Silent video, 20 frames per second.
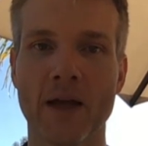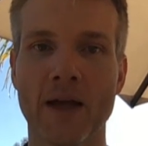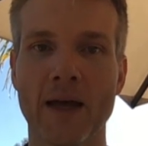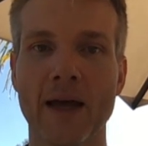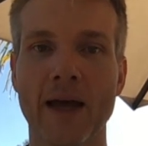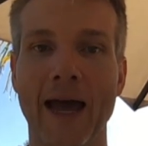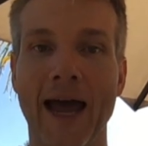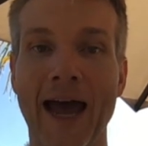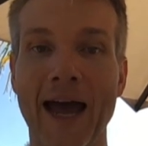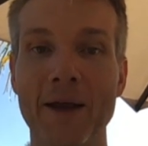
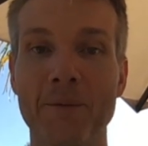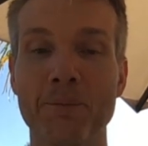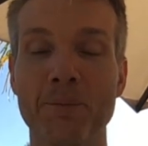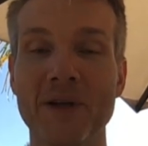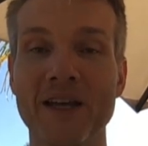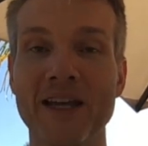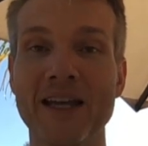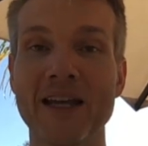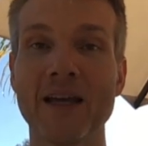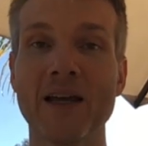Ad
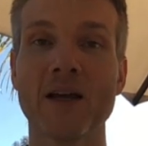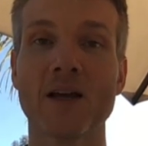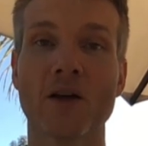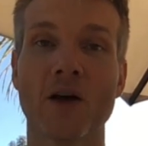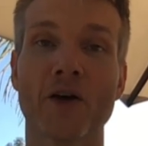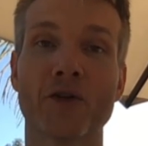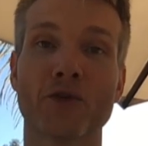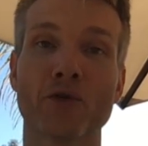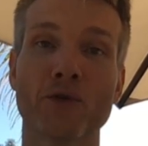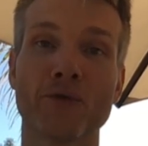B
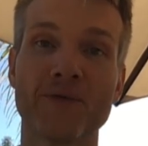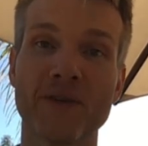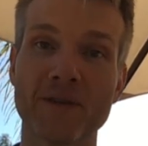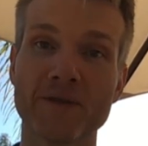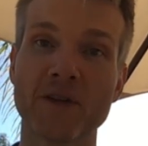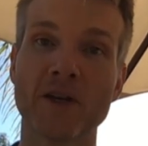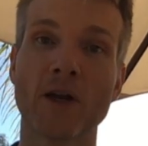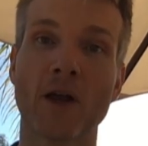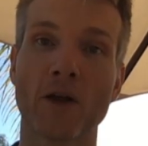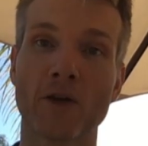cost her
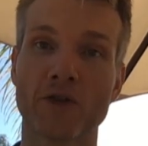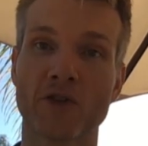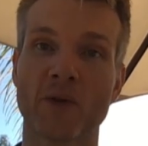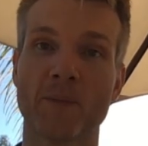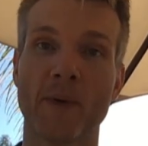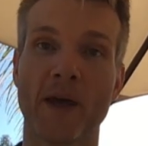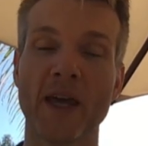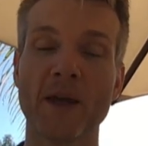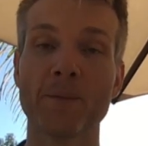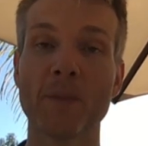$50 to
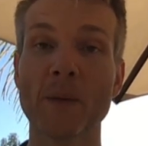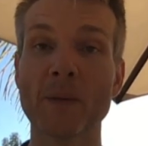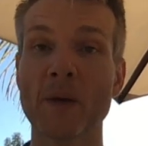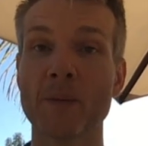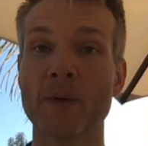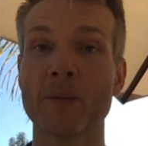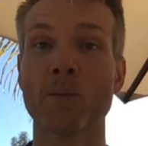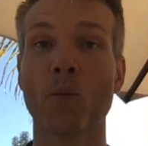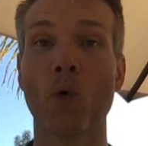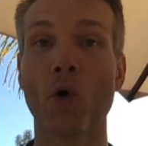make, maybe a
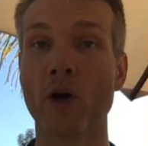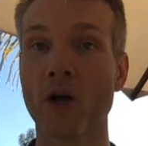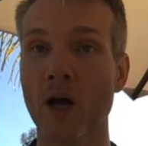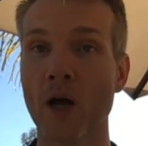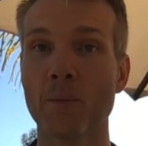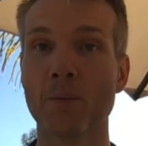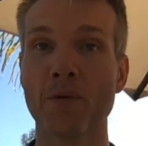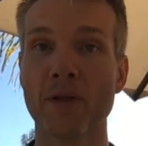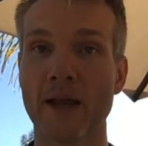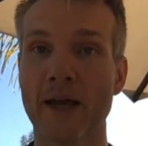bit more
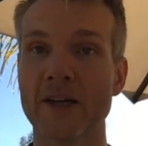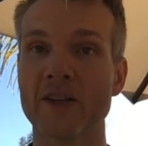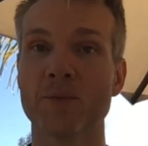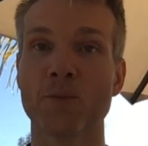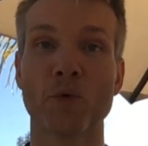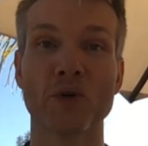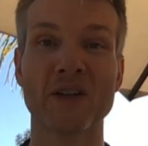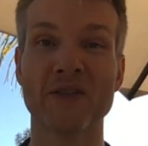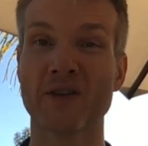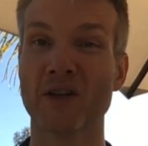complex,
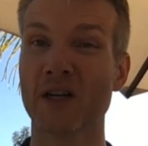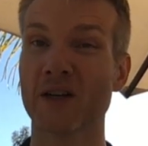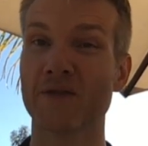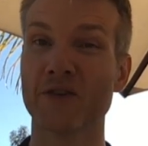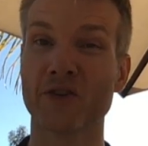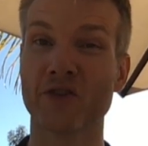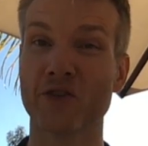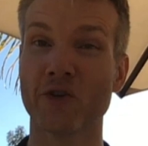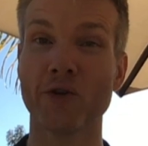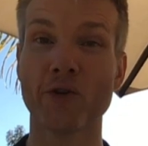more difficult to
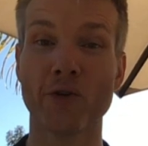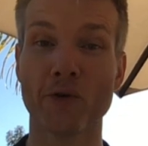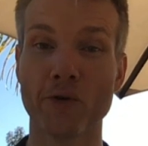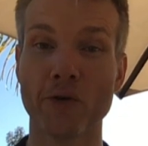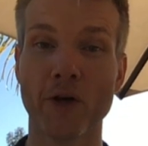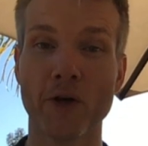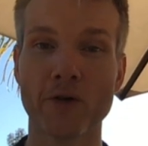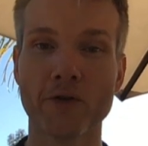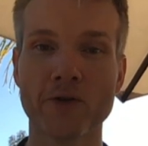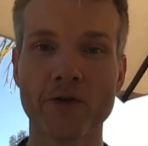shoot, who
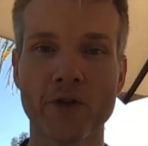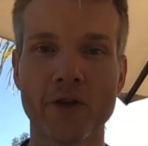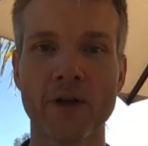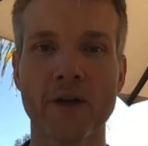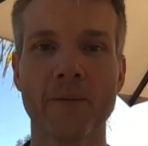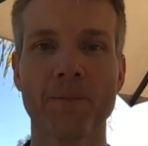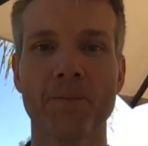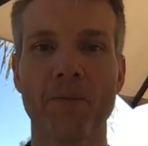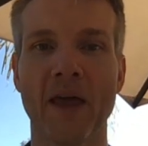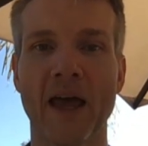knows,
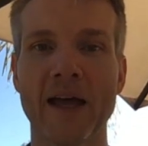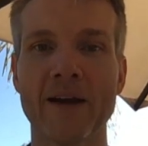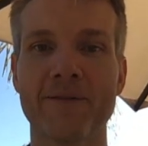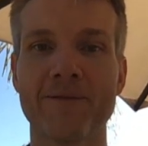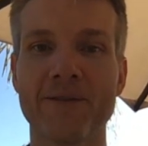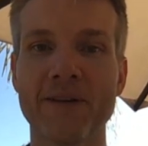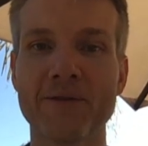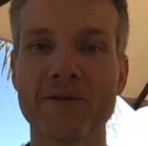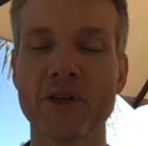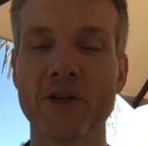and
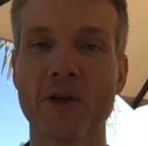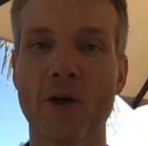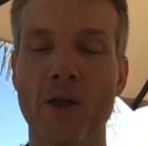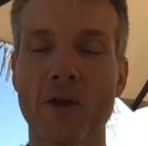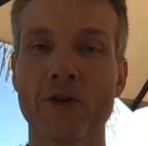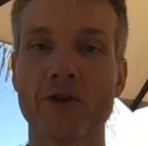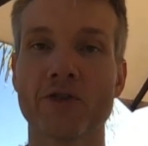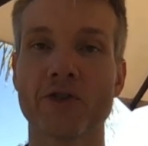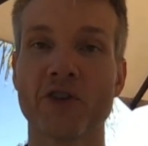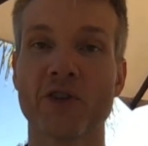
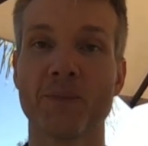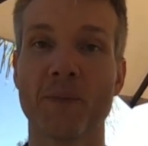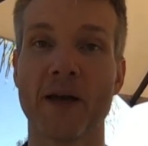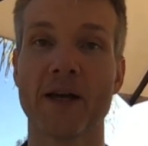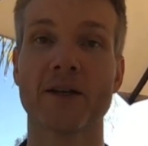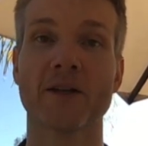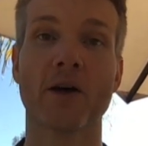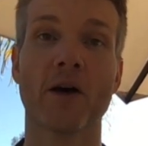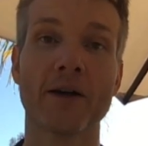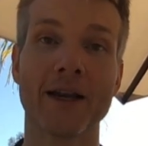$50 she
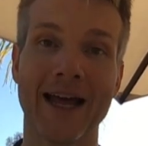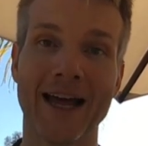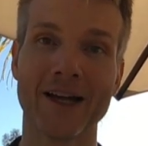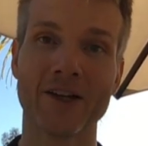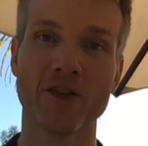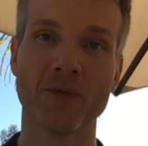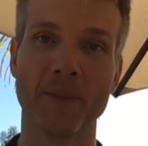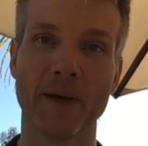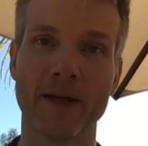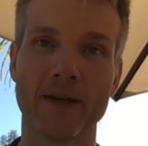spent on ad
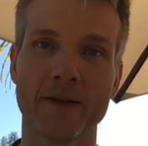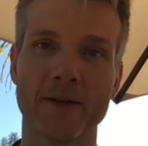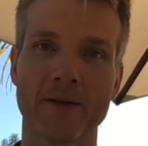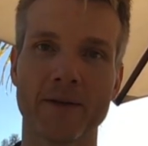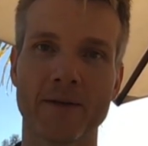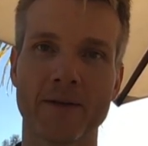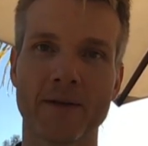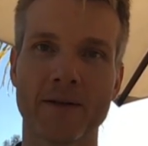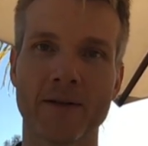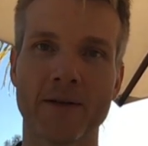spend.
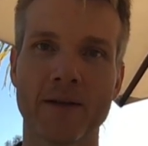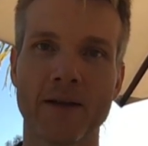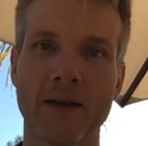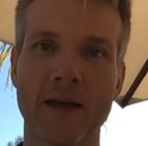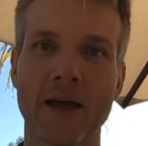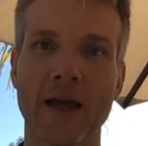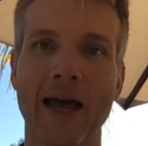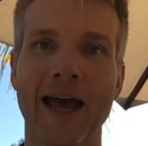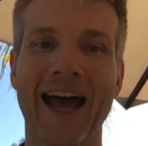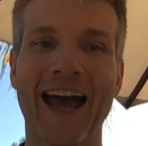
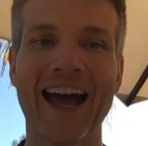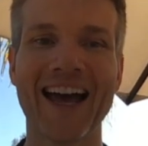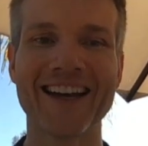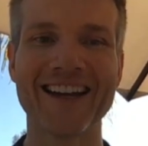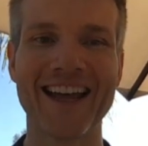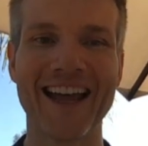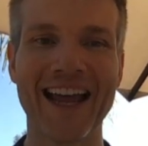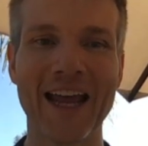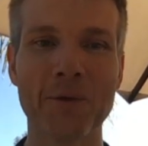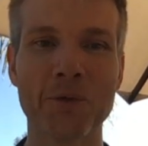Ad
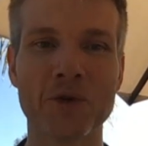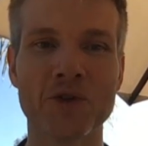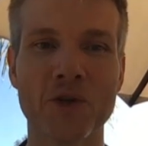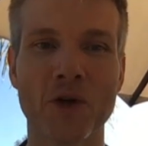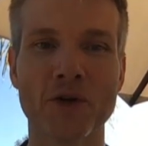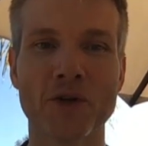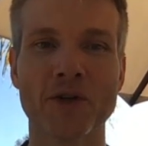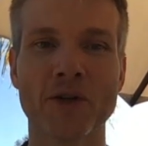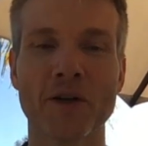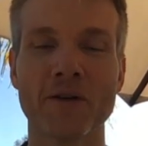A
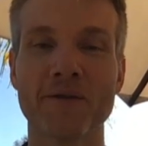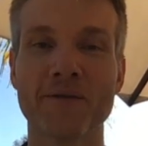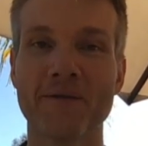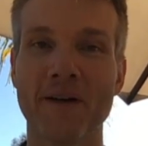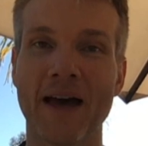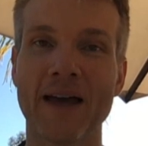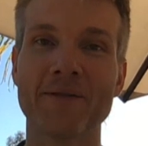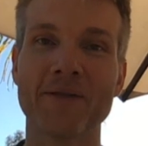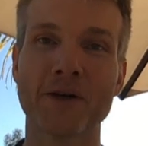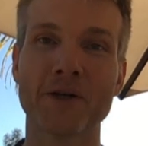resulted in
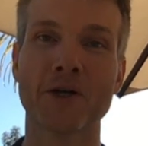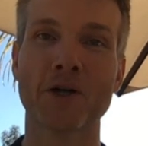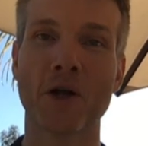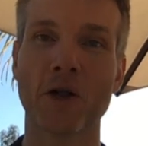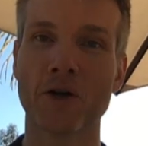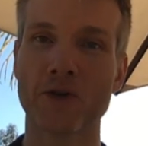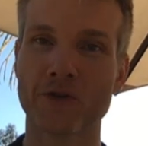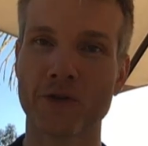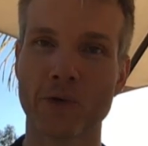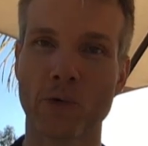
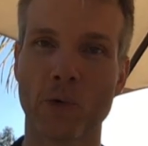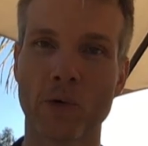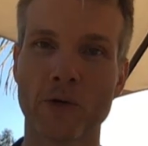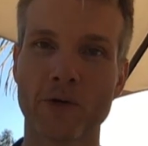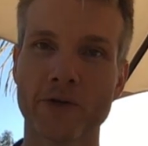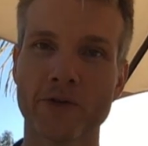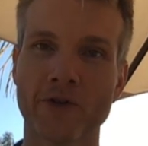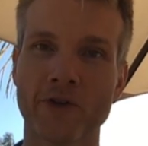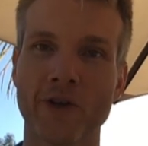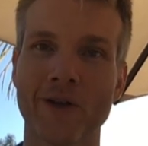$500 in
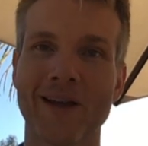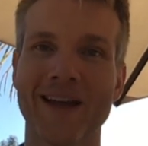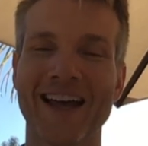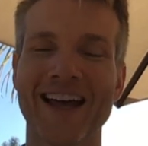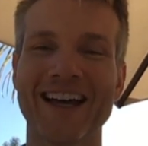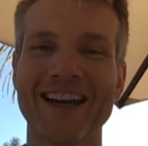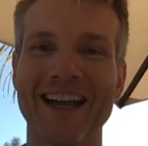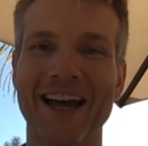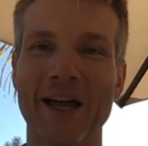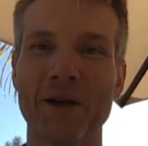orders,
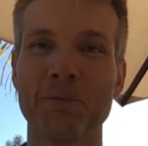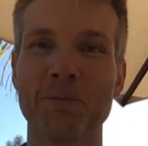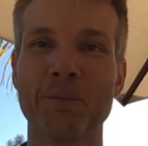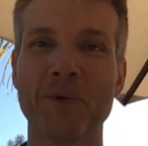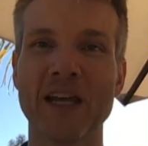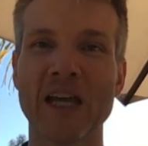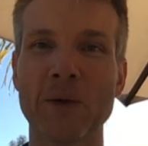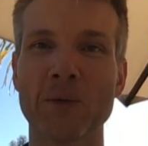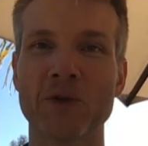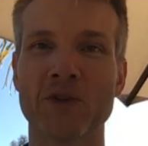and ad
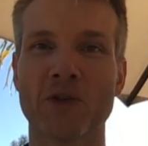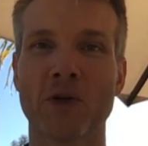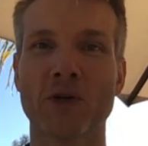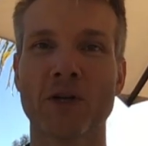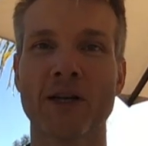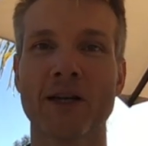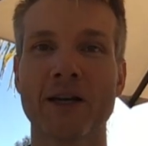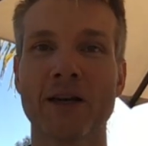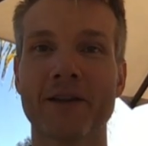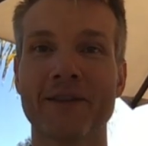B
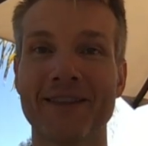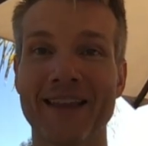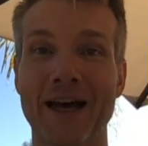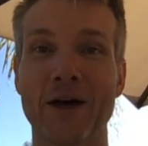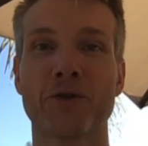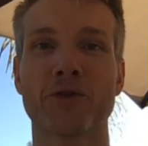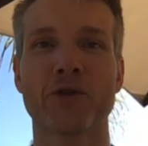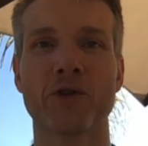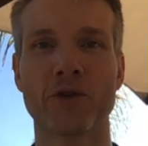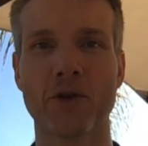resulted in
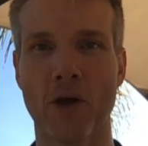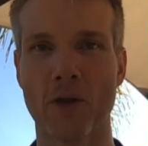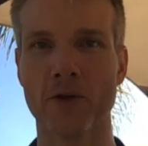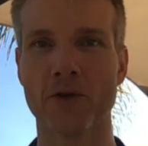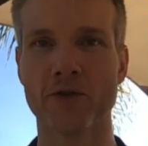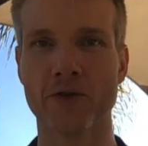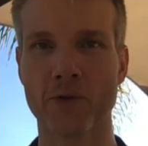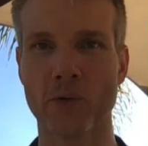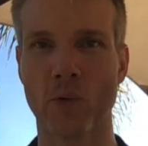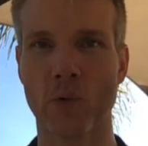
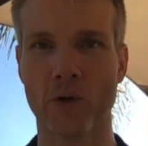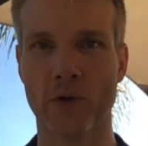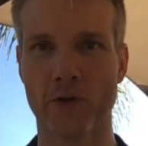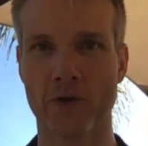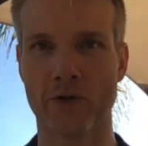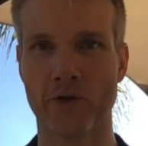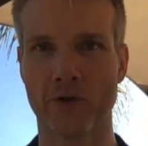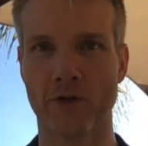$1,000 in orders.